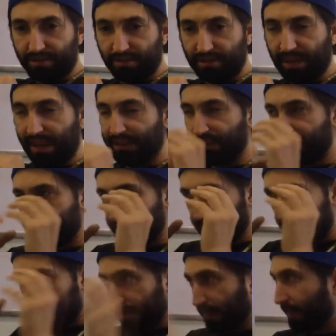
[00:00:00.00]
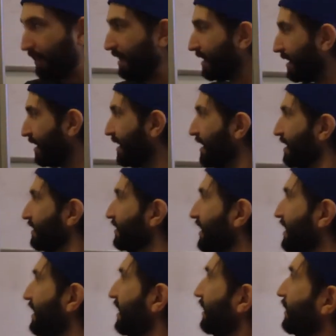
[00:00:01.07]
That's thinking.
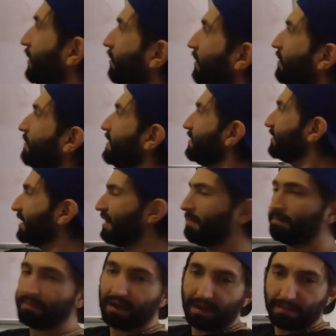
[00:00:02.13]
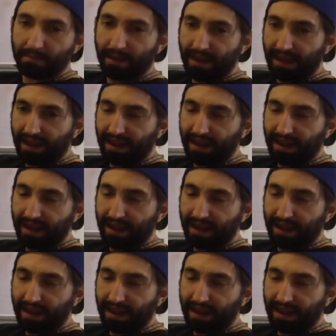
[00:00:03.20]
See, the only reason I'm